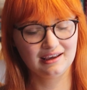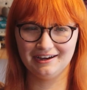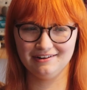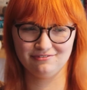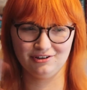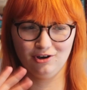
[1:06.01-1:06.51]

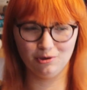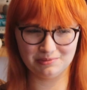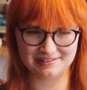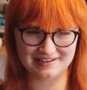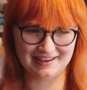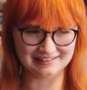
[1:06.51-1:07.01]
kind of at
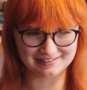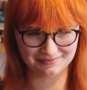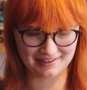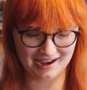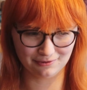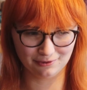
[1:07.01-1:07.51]
opposite ends
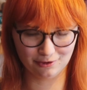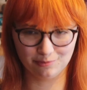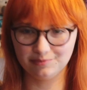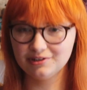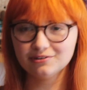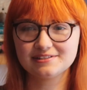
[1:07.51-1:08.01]
of that
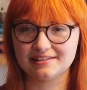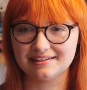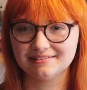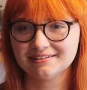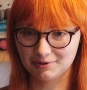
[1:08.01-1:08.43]
room. You'll see.